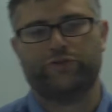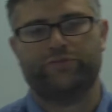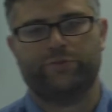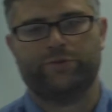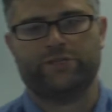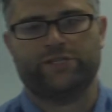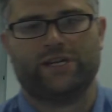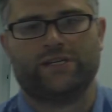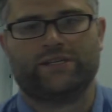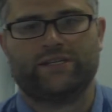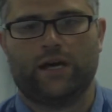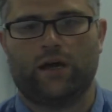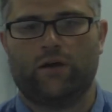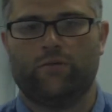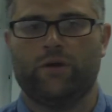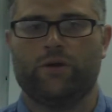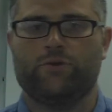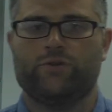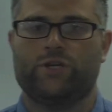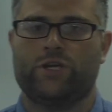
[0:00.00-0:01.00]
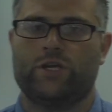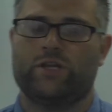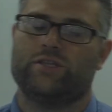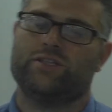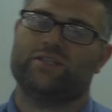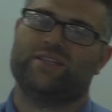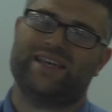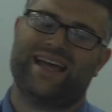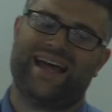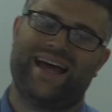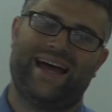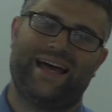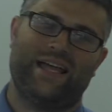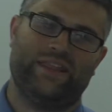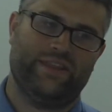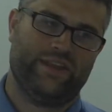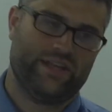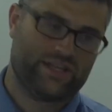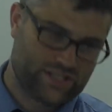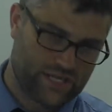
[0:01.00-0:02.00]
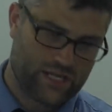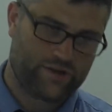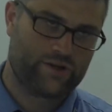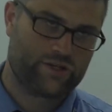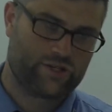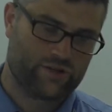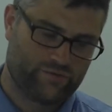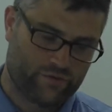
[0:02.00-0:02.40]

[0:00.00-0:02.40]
of projectile motions and the acceleration